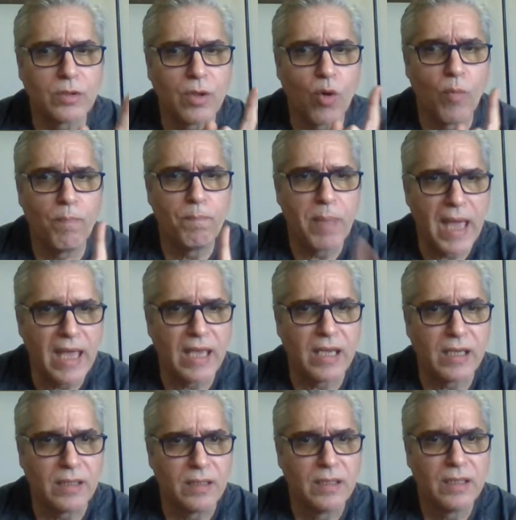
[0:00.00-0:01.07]

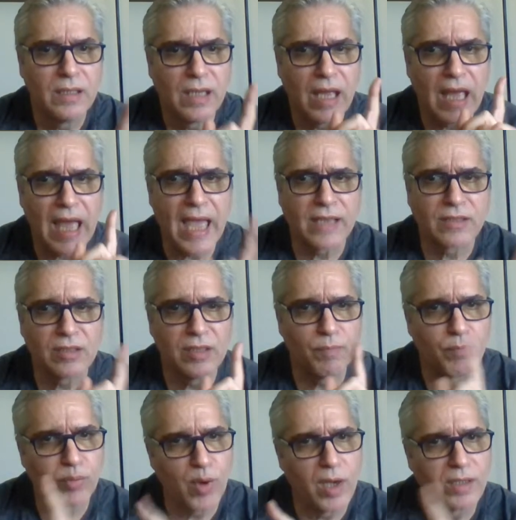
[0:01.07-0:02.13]
Cobain actually
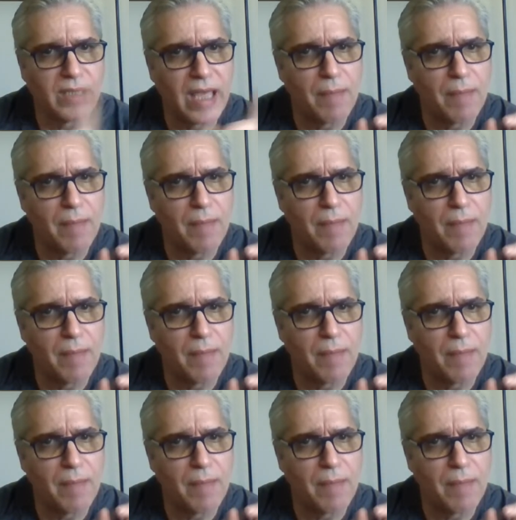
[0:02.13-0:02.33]
brung